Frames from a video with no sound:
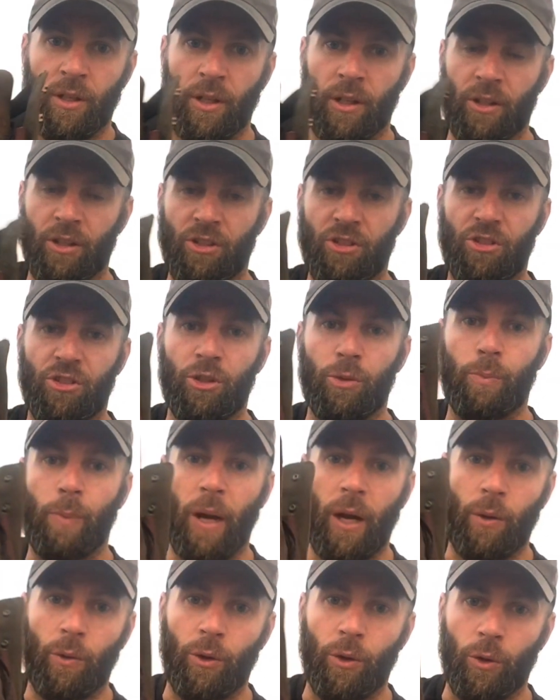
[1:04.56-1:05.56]
This is their
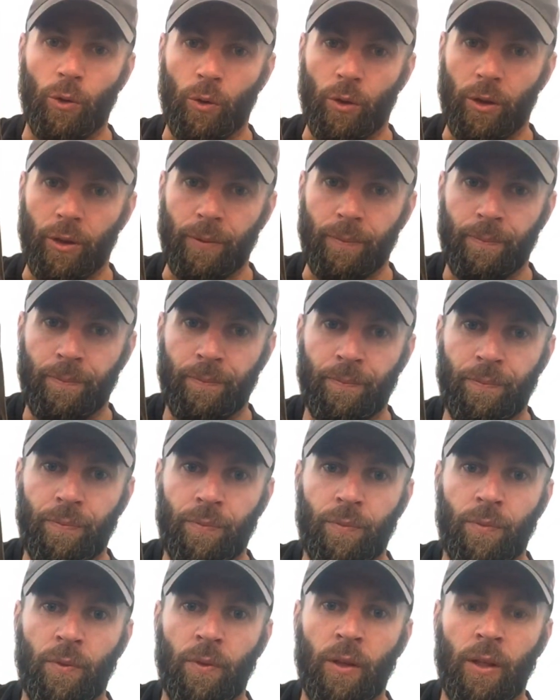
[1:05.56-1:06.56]
Powderhorn.
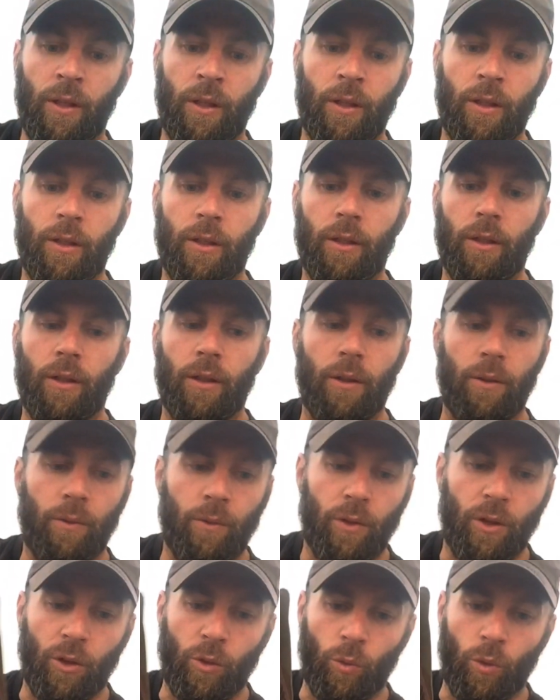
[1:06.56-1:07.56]

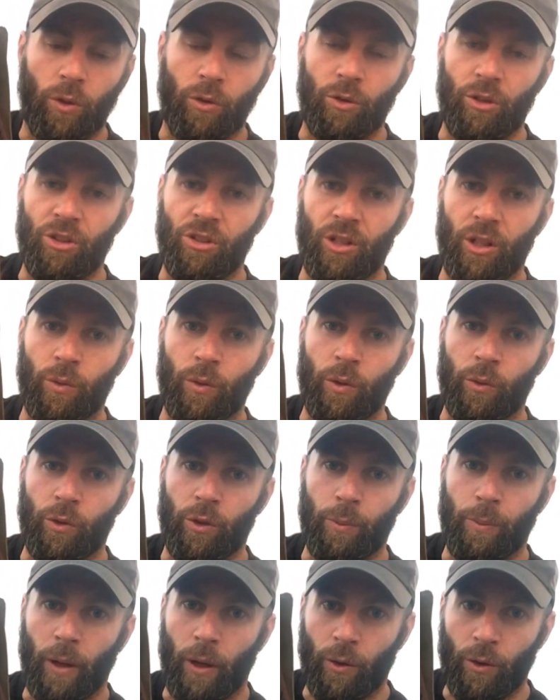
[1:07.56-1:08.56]
And the one reason I went with
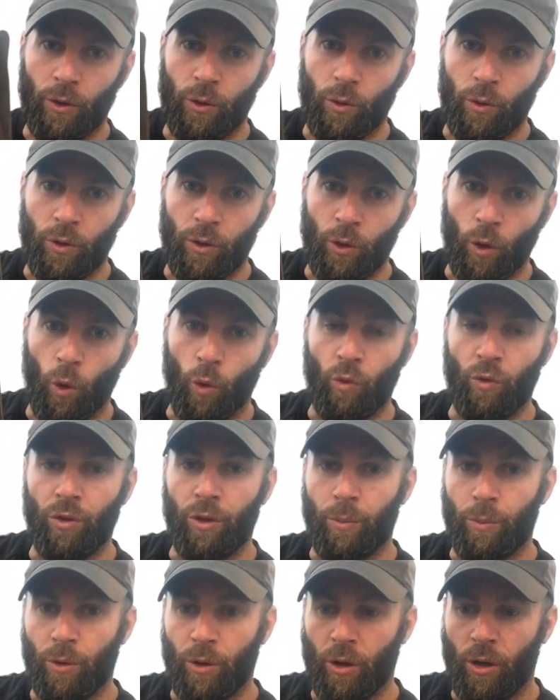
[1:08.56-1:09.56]
the Powderhorn over the
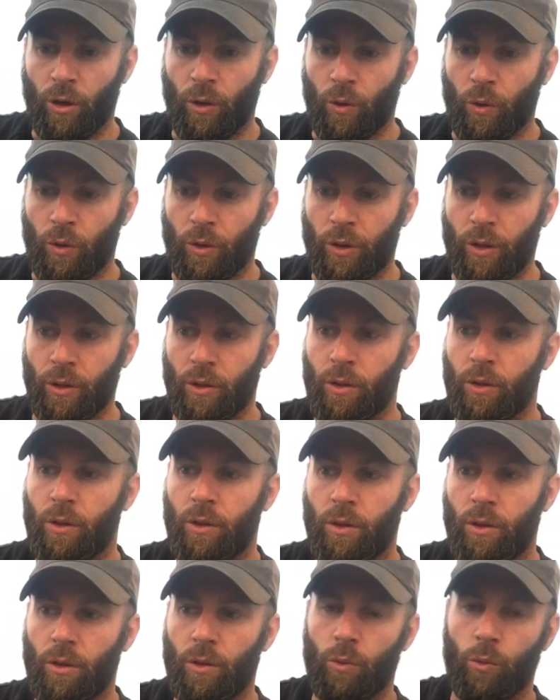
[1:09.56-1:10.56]
Pronghorn
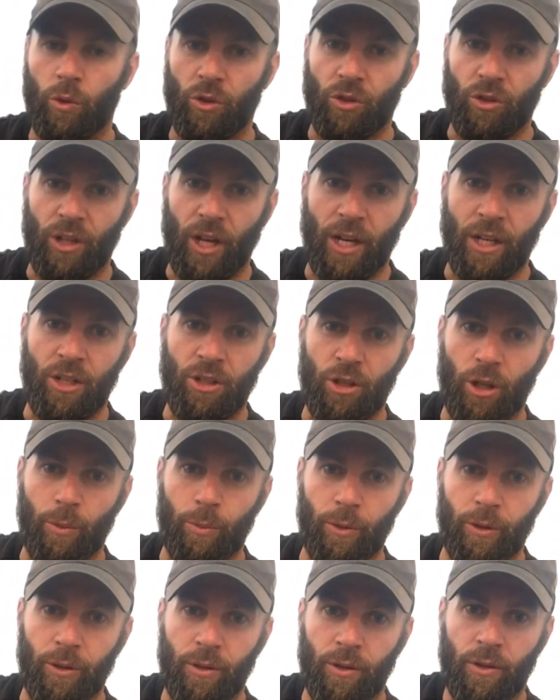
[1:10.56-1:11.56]
was a 10-inch
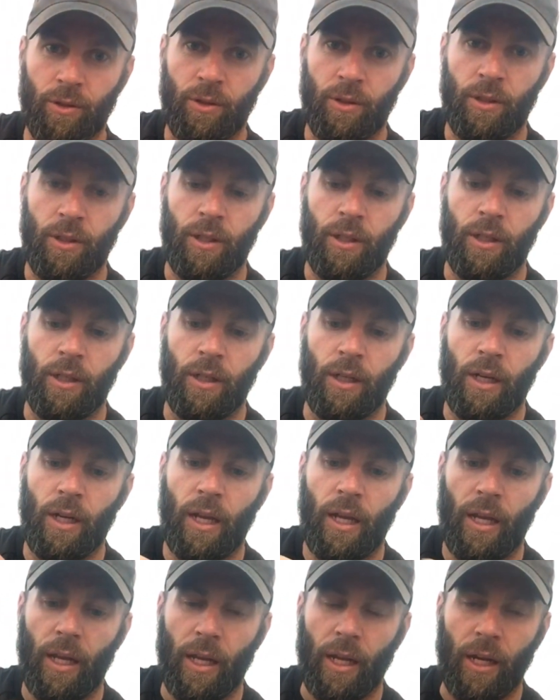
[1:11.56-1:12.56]
upper,
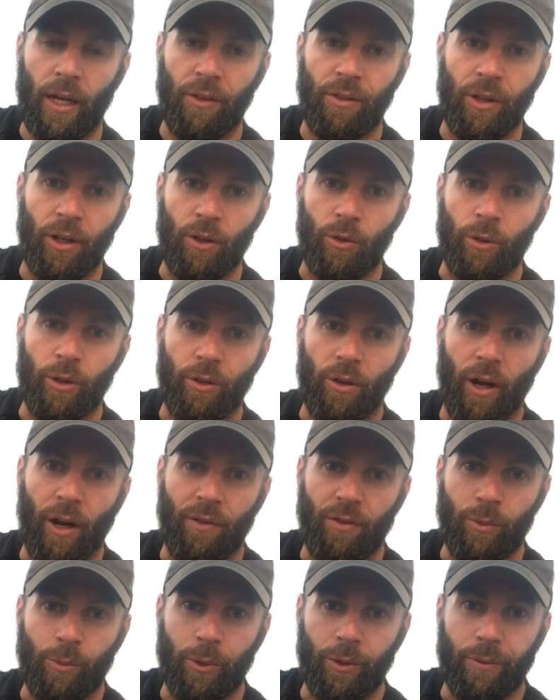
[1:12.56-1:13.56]
and they are
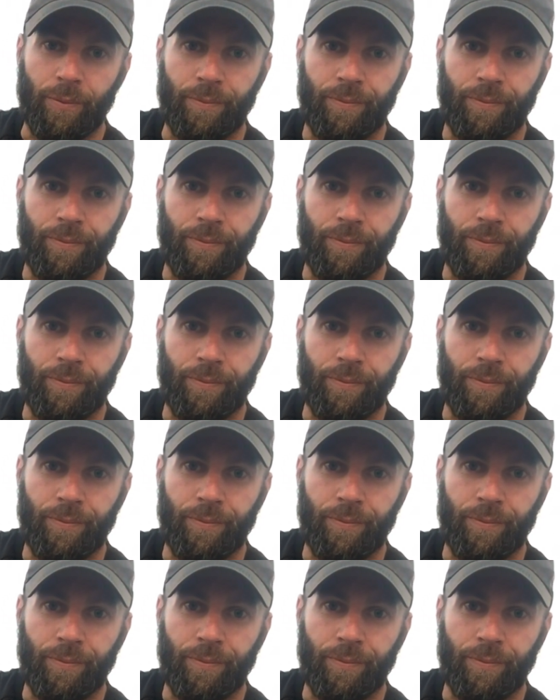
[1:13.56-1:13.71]
recraftable.